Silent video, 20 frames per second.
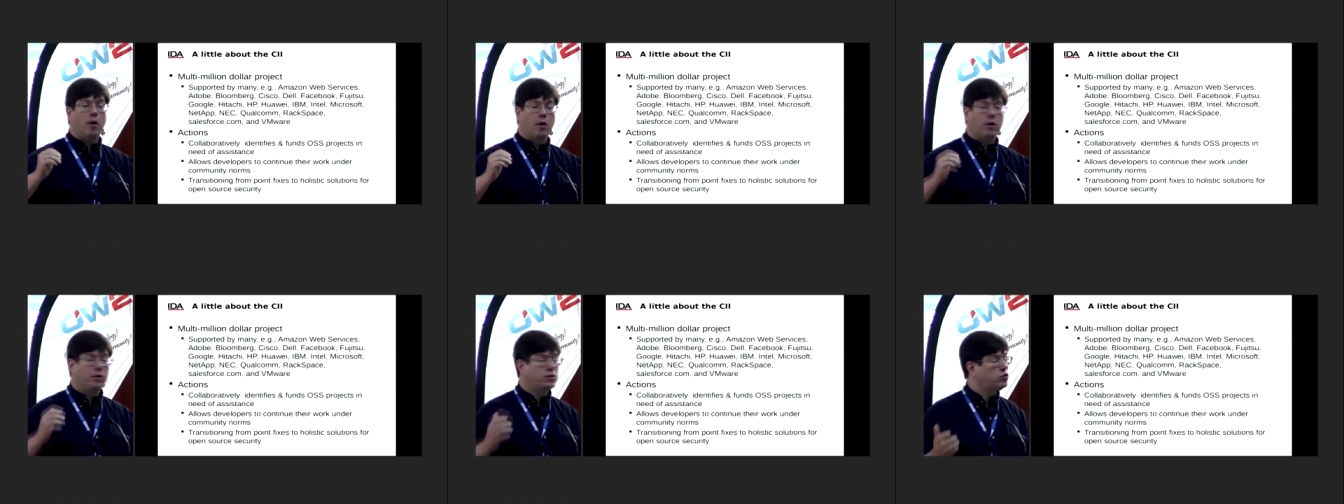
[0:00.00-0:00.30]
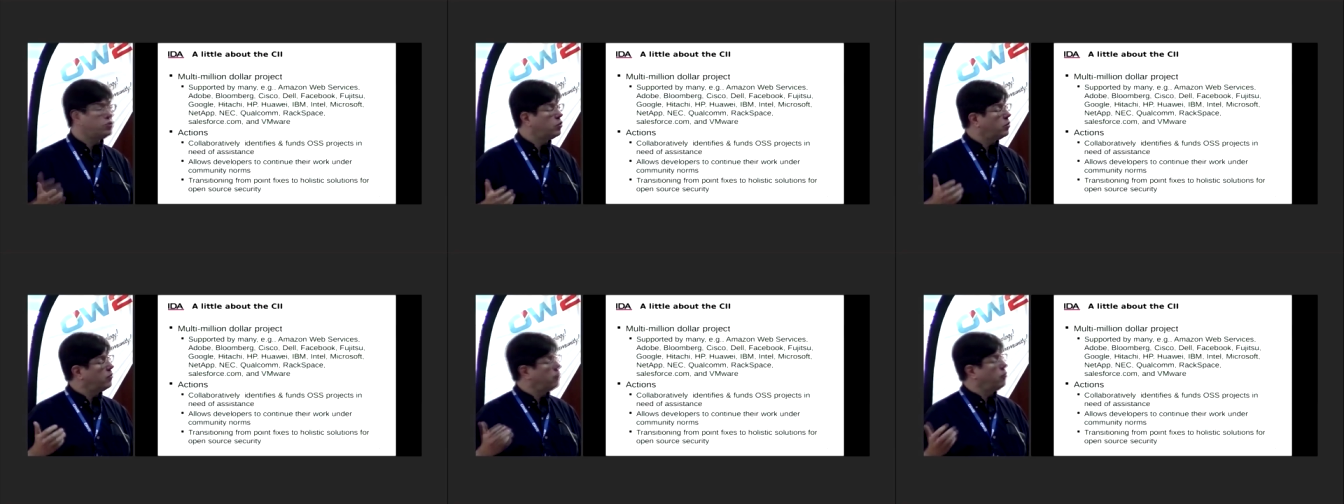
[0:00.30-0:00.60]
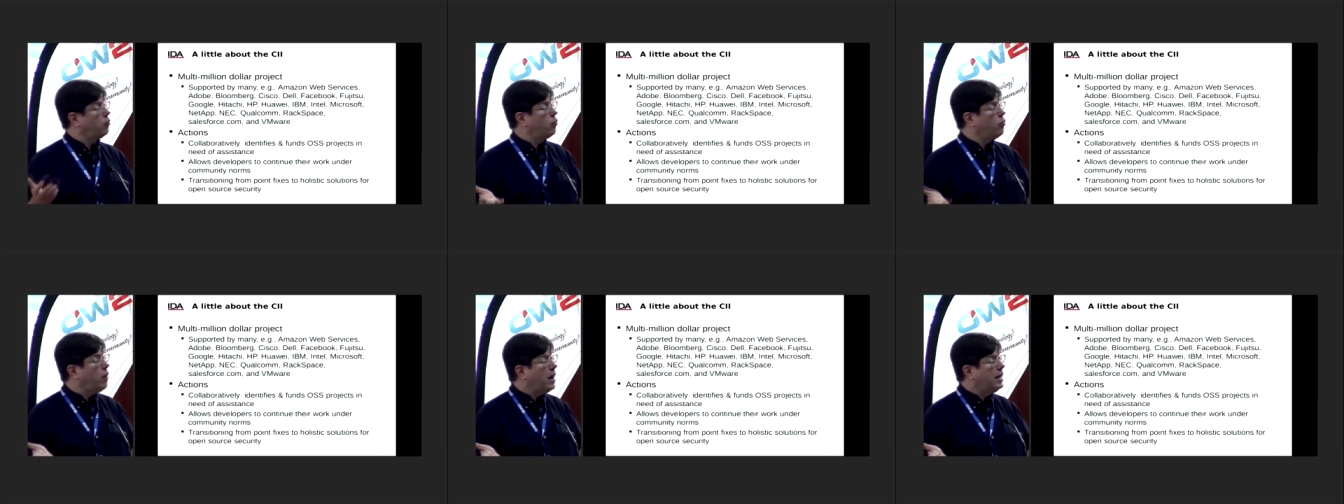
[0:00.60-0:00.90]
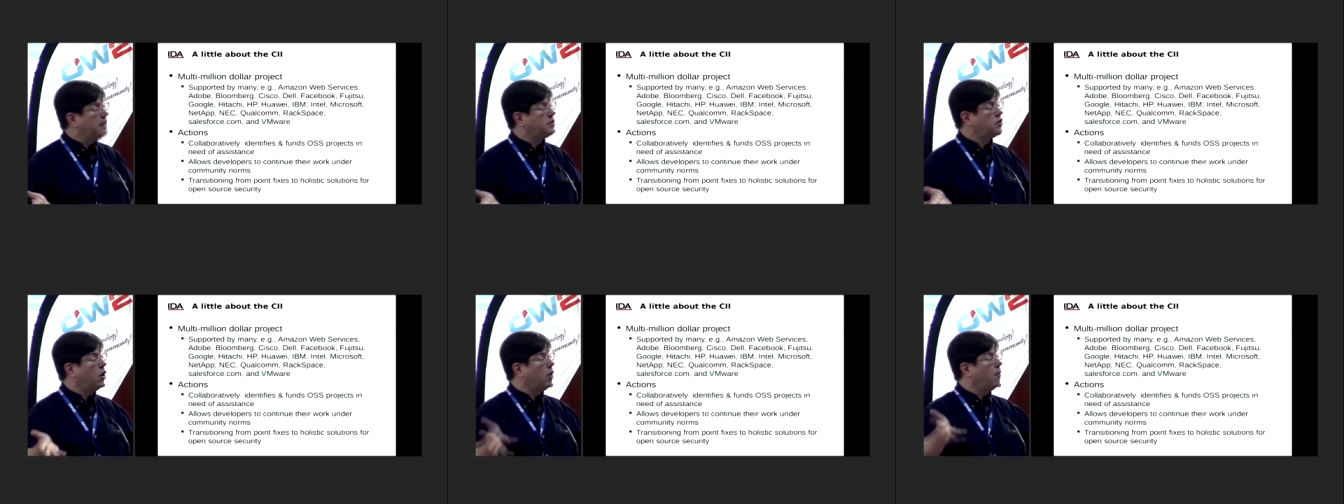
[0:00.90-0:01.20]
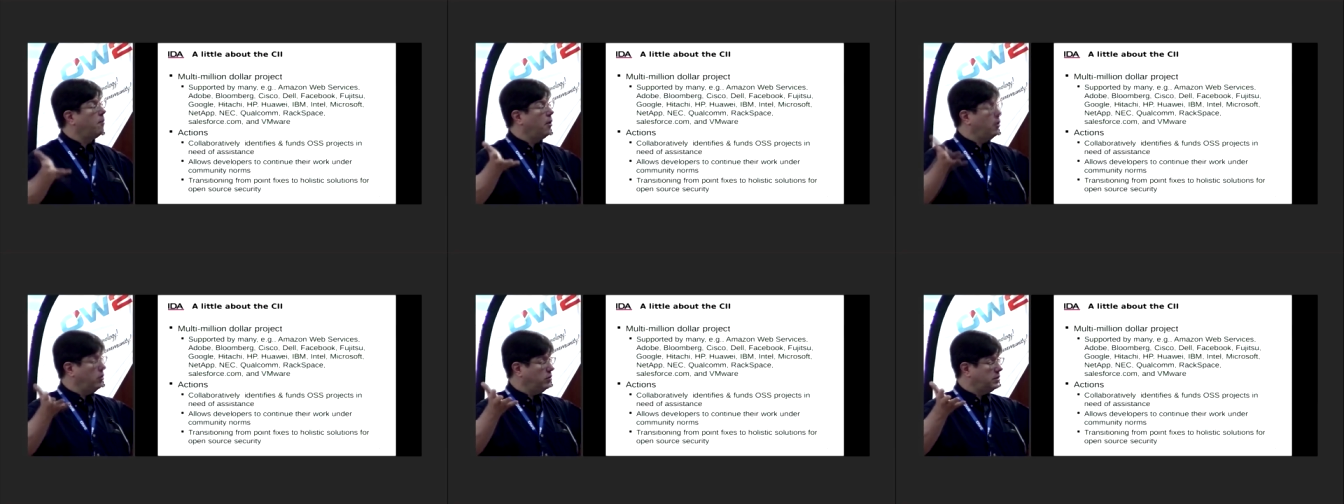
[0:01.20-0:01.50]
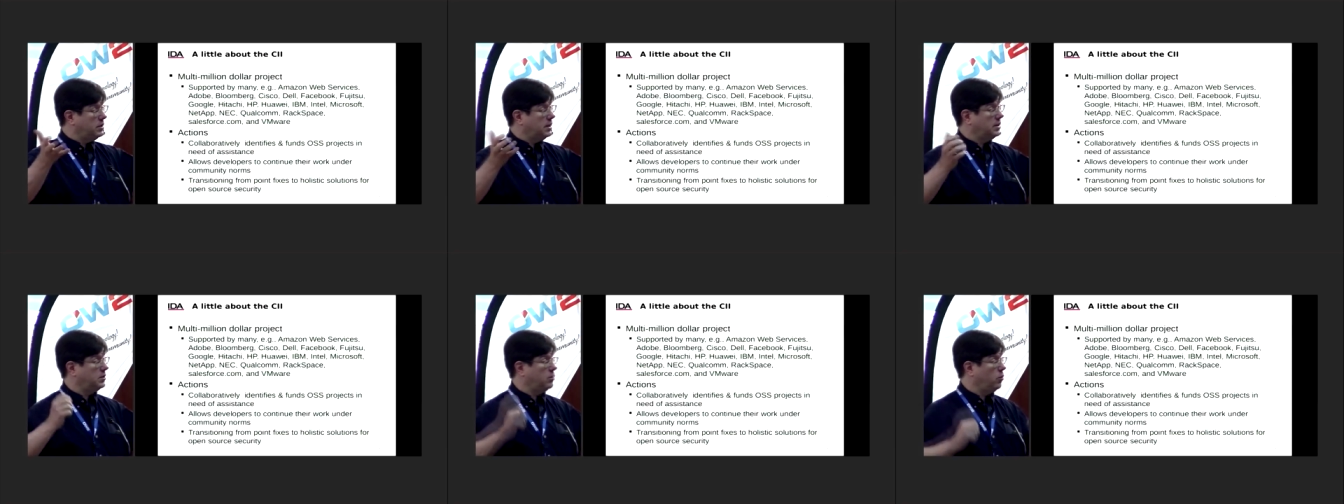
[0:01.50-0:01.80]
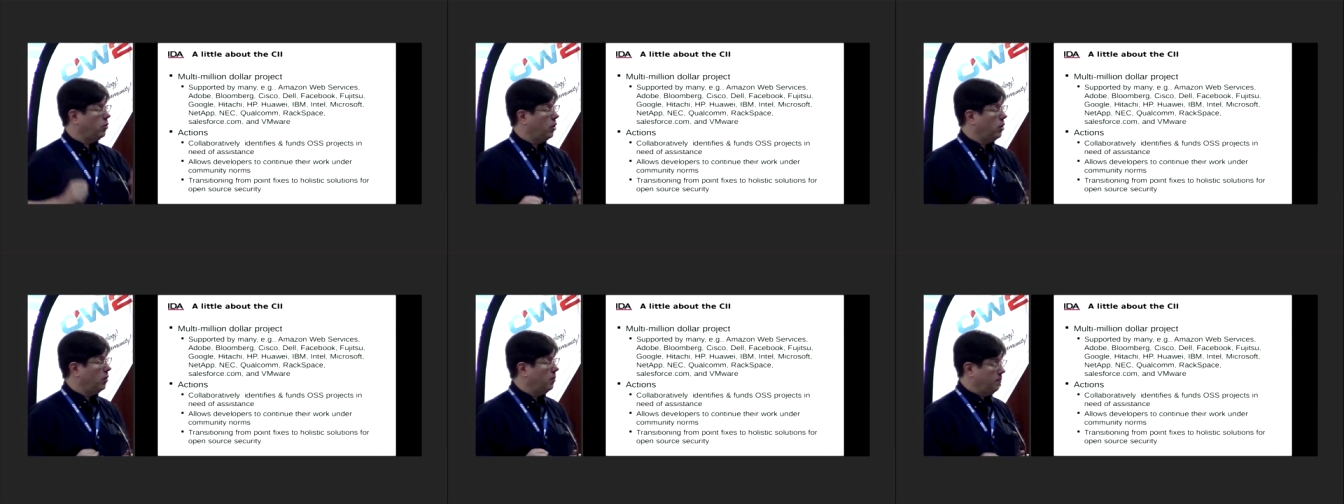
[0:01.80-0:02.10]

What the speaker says: sort of raise all boats, as it were.